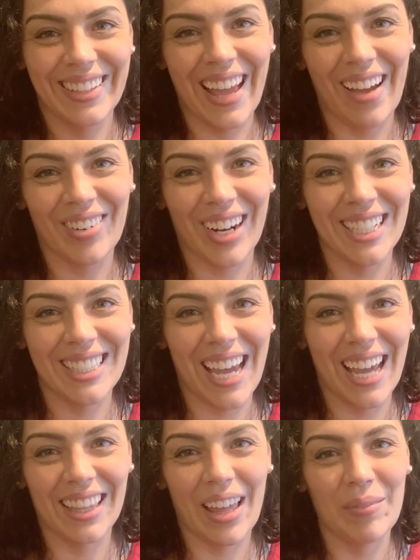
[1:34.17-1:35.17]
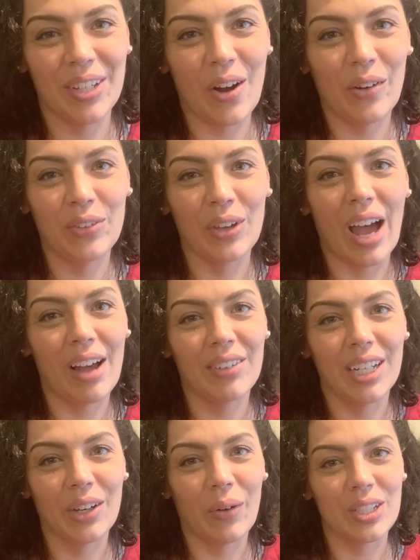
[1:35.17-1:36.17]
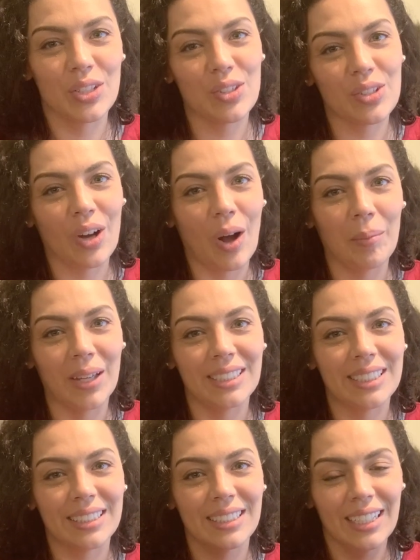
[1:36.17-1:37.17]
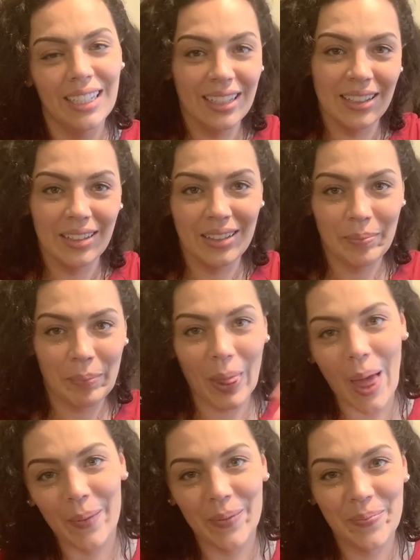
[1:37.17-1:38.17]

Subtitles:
Have a great day, and let me know if you have any questions or comments below.